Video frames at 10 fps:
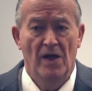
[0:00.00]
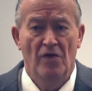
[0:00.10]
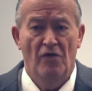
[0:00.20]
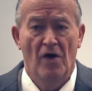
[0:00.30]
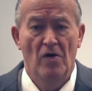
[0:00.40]

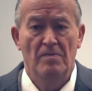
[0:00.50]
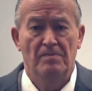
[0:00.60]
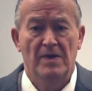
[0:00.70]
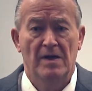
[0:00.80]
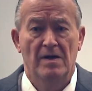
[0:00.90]

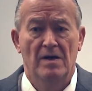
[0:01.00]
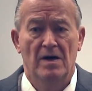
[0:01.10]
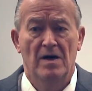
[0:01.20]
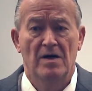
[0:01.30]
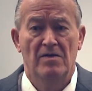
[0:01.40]
So
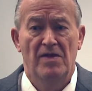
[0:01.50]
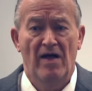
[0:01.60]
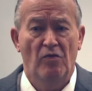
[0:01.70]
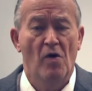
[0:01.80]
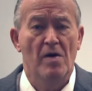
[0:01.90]

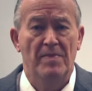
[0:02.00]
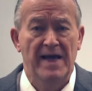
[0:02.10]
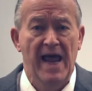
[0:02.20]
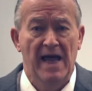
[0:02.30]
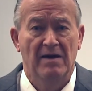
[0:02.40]
that's where it
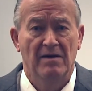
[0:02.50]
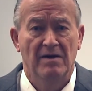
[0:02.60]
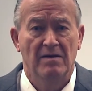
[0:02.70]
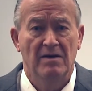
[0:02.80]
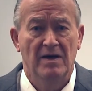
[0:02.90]
began,
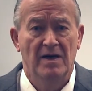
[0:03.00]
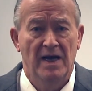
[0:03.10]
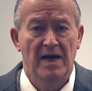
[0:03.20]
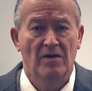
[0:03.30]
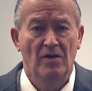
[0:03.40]
in
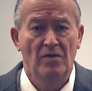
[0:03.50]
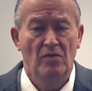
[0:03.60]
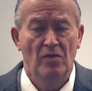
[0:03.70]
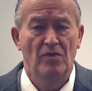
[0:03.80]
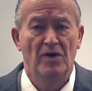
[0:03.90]

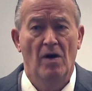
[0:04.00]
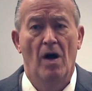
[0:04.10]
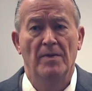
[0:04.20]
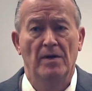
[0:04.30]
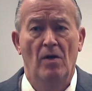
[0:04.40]
England with the
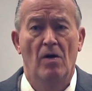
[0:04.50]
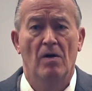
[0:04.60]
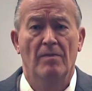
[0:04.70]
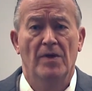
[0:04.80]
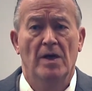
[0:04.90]
common
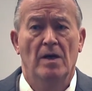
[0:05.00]
law.